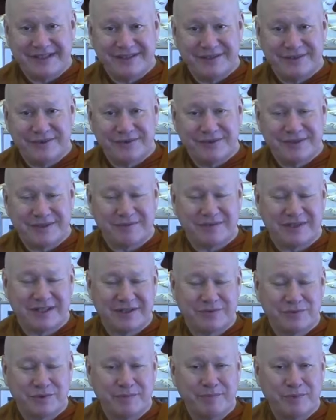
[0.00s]
you know,
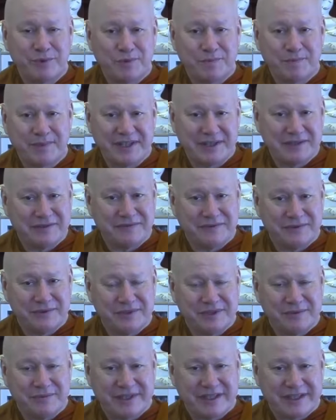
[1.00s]
sometimes we're more peaceful
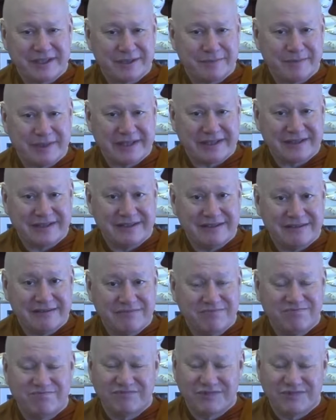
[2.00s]
than we expected,